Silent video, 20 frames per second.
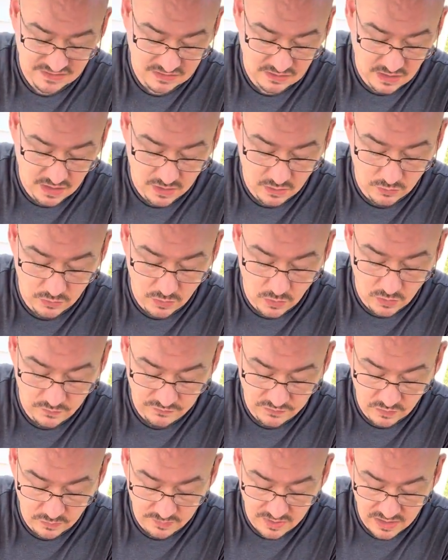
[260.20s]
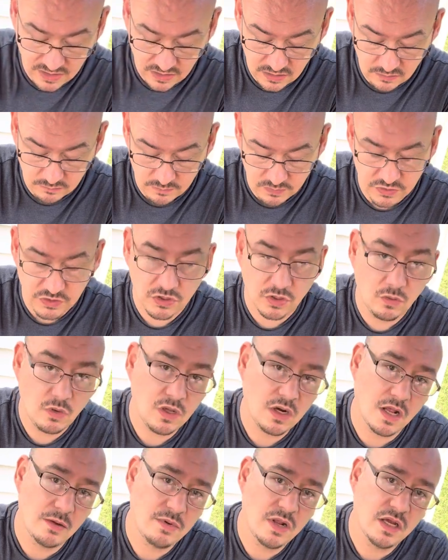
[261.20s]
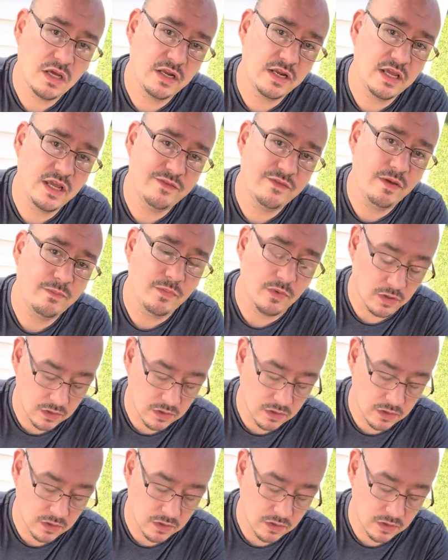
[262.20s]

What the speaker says: I don't know if they'll make it, but you know what? I'm not going to give up on